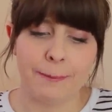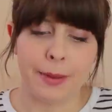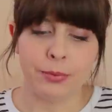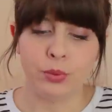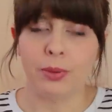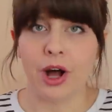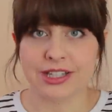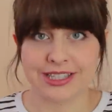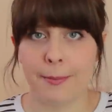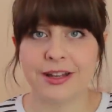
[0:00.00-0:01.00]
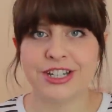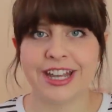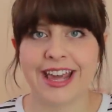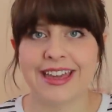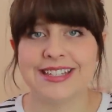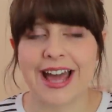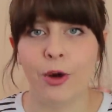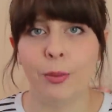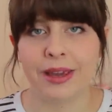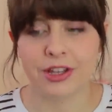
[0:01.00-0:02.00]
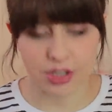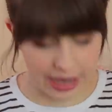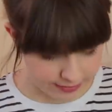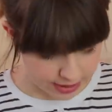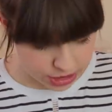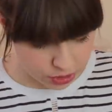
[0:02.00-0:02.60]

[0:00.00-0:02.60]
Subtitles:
Bath. I'm actually going to get this out, because I haven't